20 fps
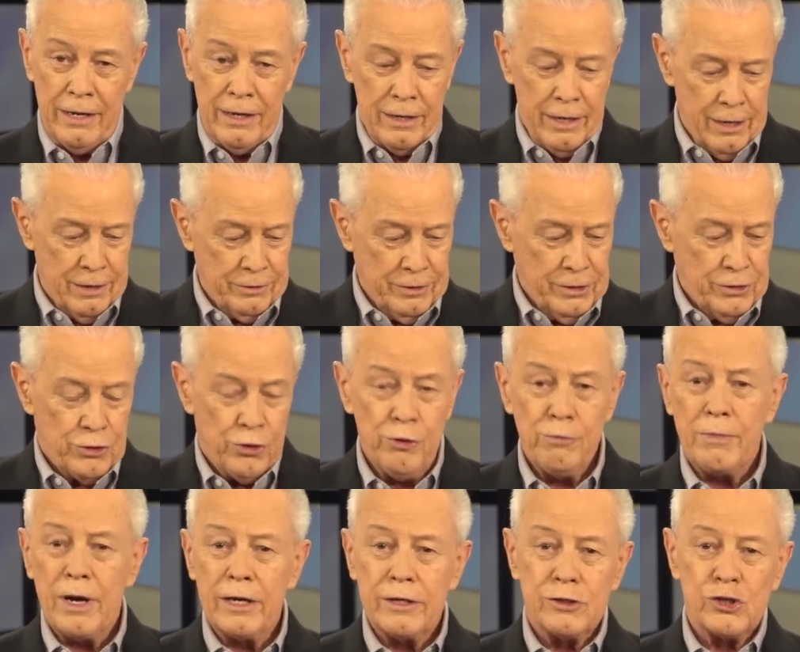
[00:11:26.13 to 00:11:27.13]
Now, you
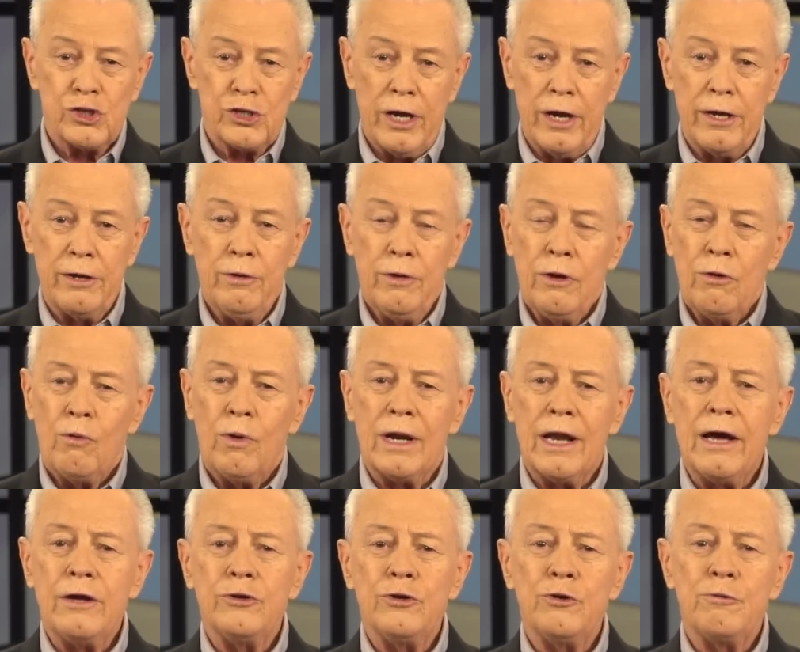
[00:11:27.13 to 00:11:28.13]
might say, Well,
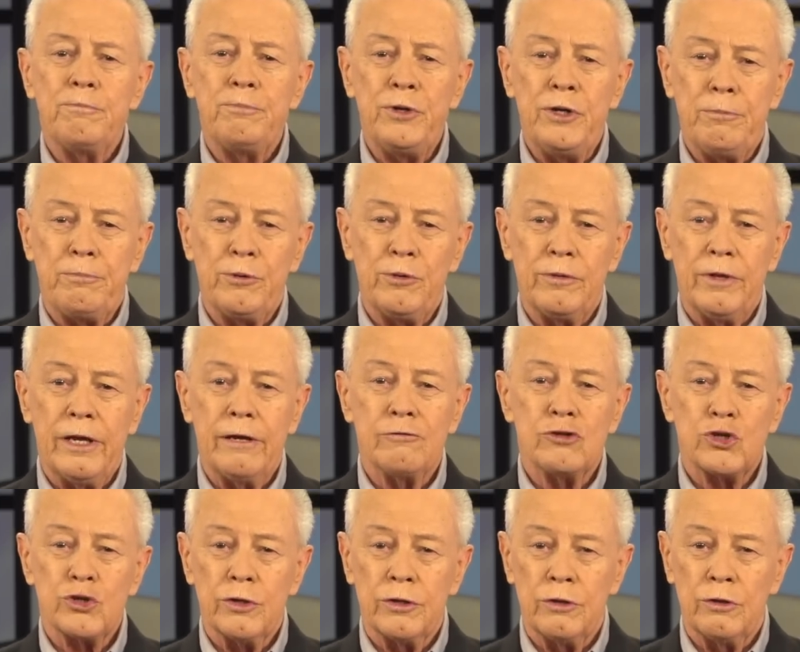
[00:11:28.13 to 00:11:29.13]
I know people that
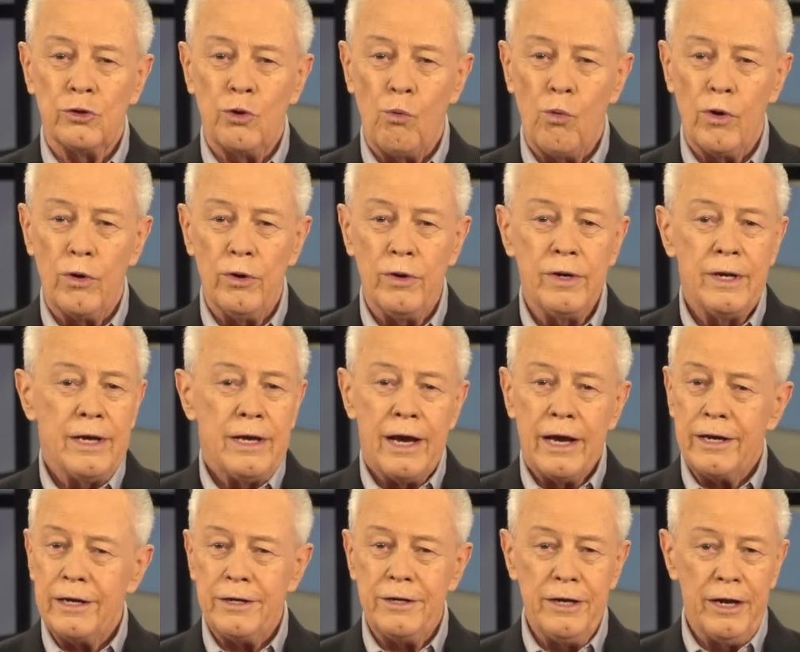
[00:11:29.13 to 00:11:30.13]
have stood on the Word
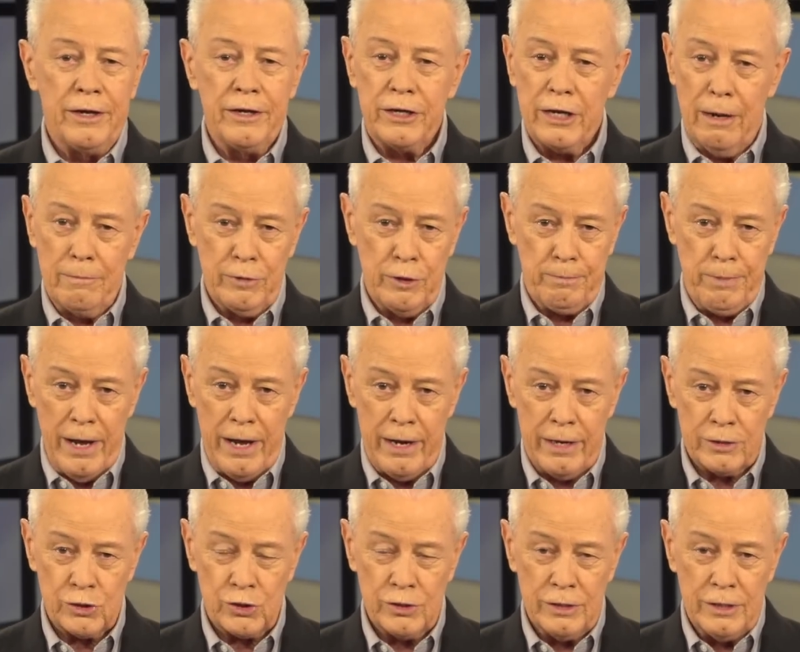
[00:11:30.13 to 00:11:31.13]
and it didn't come to
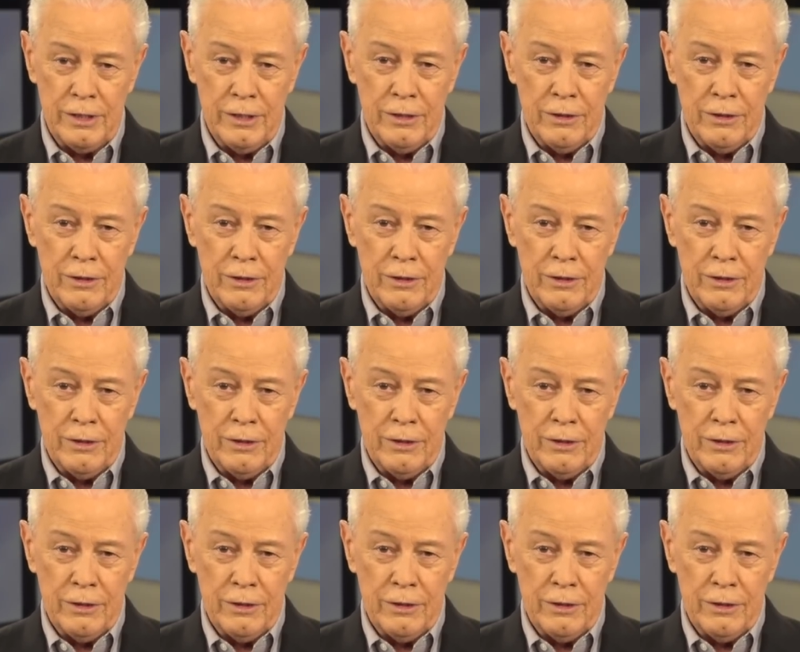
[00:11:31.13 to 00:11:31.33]
pass.